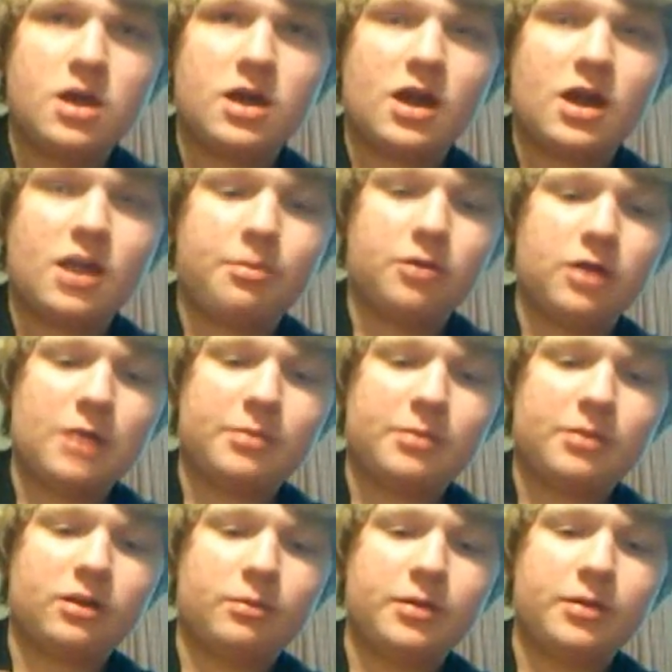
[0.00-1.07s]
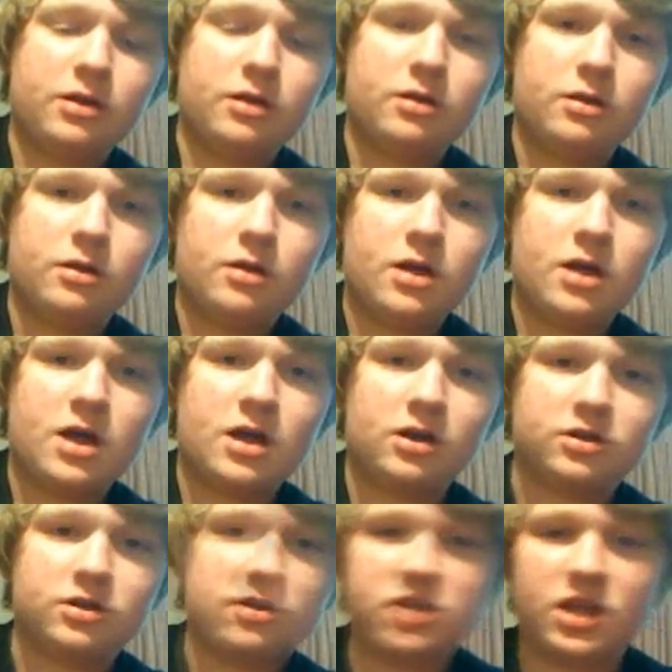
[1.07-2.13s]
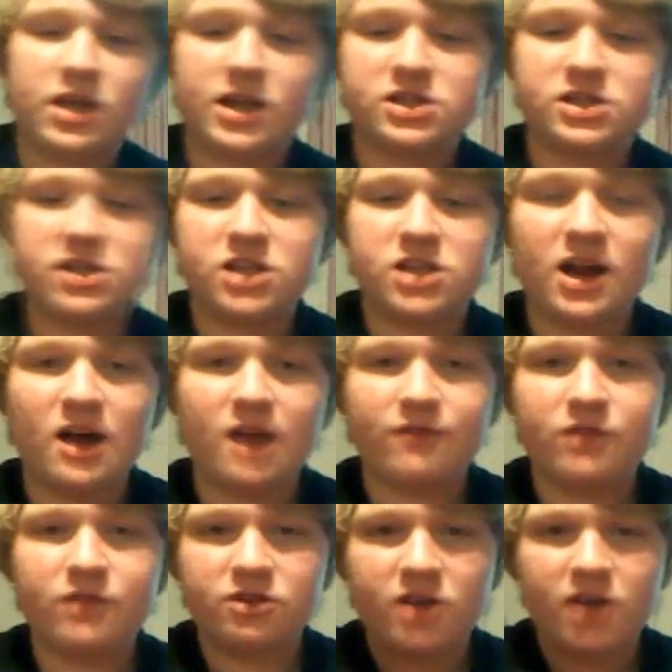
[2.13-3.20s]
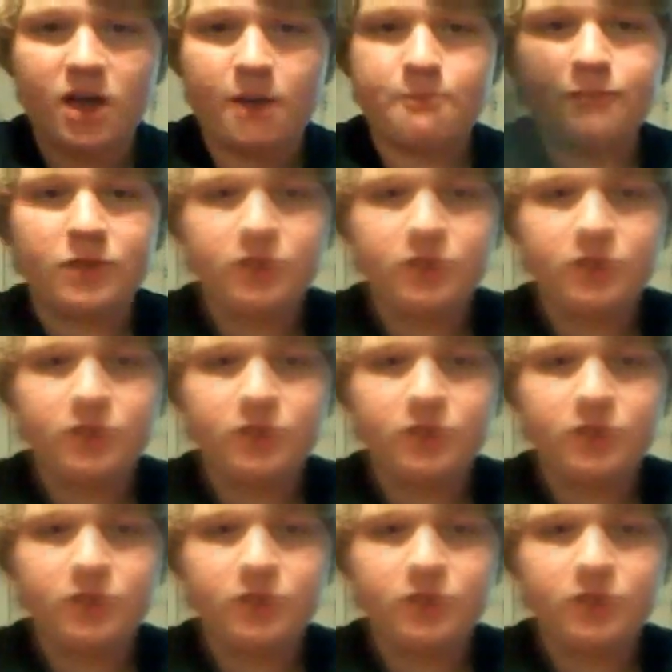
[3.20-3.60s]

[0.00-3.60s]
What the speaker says: kind of pull up a little bit, and it'll kind of slide off the other tab.